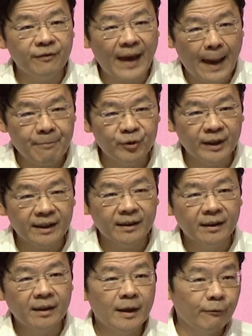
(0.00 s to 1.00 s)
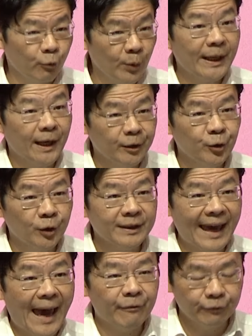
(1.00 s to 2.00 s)
fabric if we are
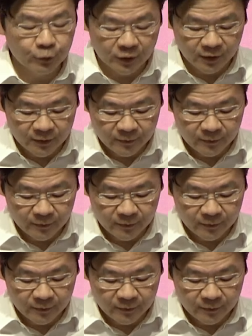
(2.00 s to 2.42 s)
not careful.